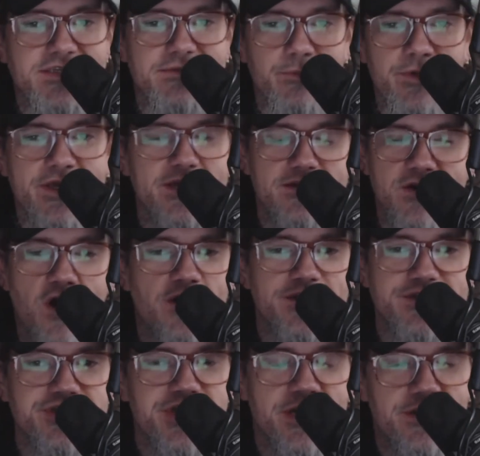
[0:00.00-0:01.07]
we could call
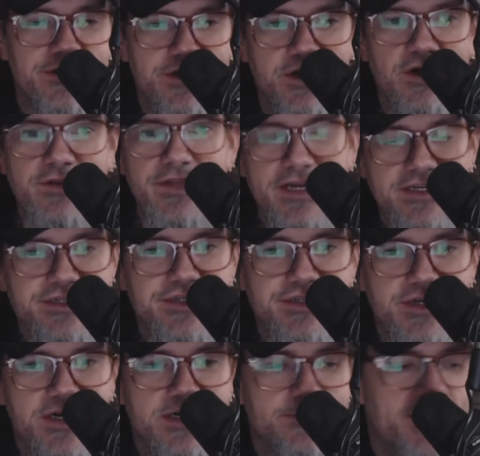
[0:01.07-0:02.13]
this channel The Cult, and I could just
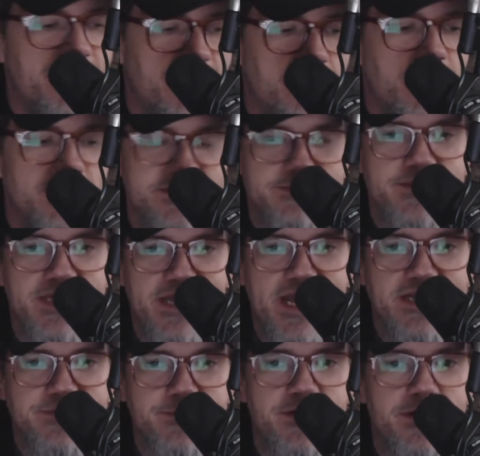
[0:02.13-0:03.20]
talk about how awesome Ian
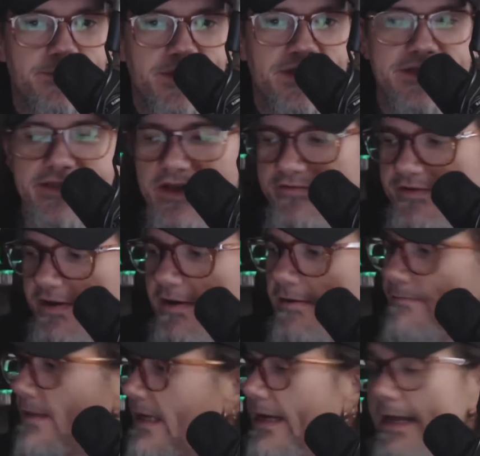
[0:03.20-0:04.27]
Astbury and Billy Duffy are.
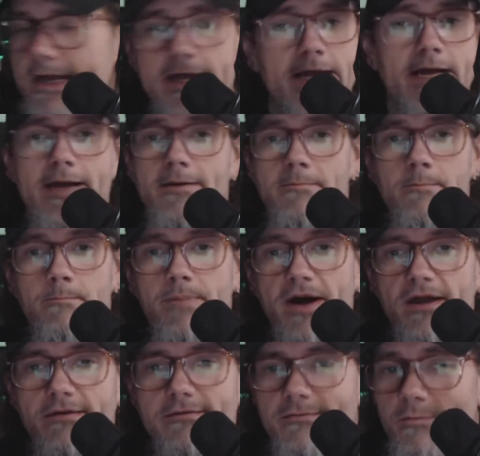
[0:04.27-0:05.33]
But
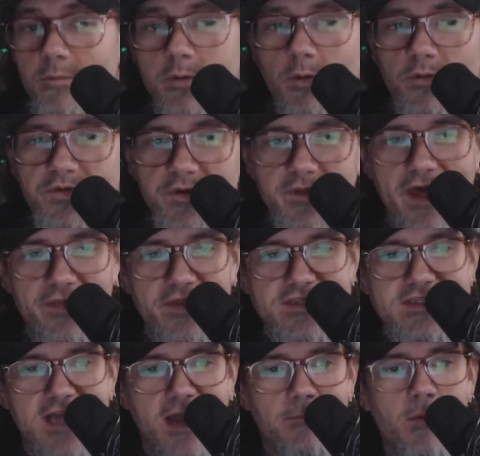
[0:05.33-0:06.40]
we won't do that this
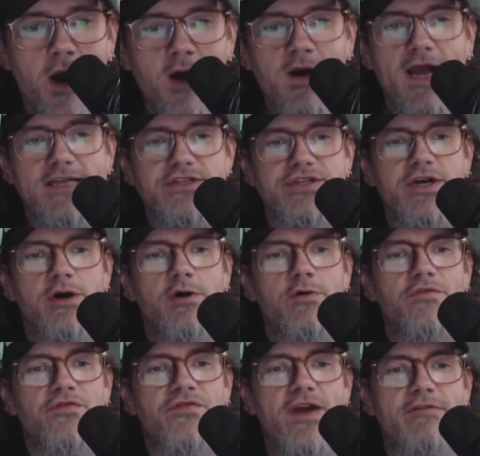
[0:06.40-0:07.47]
time. All right, so
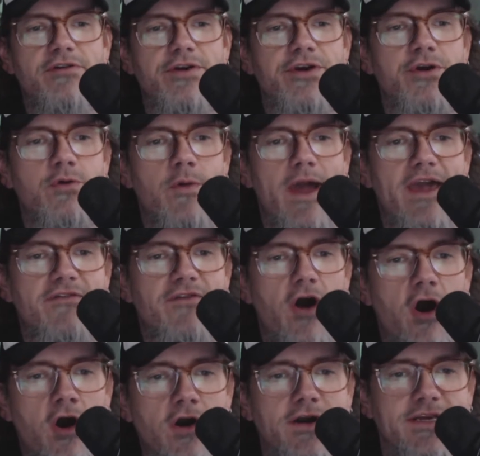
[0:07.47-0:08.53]
favorite new wave
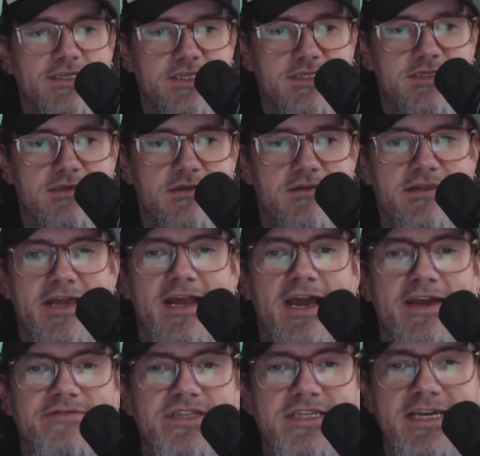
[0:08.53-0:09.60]
artist that I
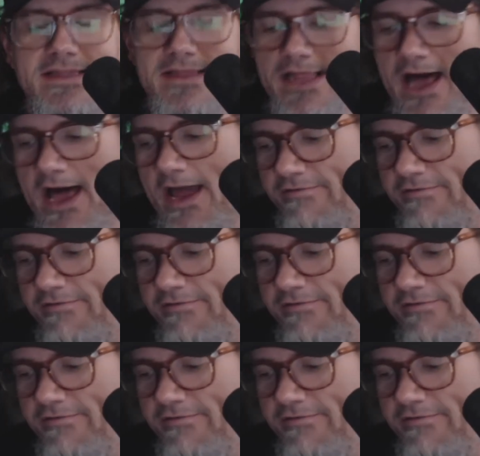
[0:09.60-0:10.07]
have seen live.